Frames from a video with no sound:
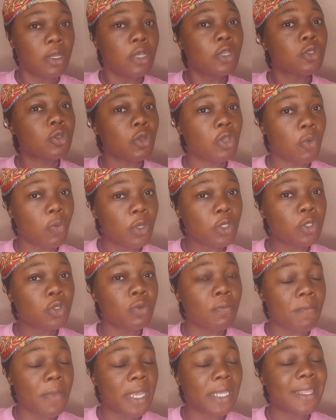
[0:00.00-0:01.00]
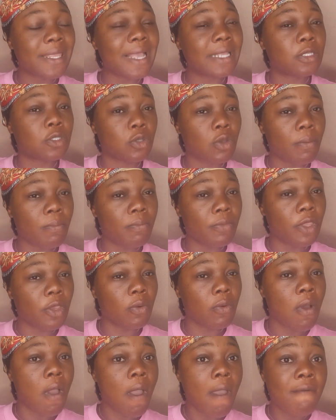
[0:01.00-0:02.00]
So you want to make that
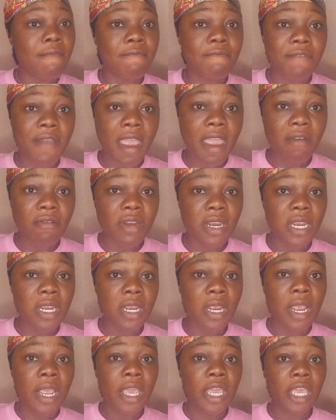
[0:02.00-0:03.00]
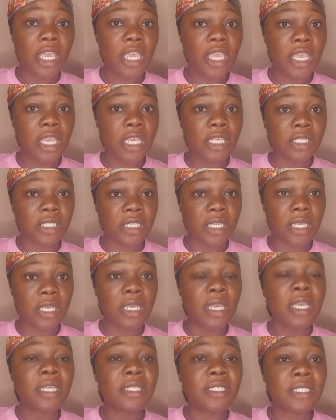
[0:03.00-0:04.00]
thumbnail very
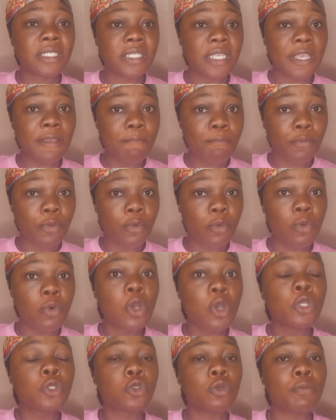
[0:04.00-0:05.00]
easy, simple,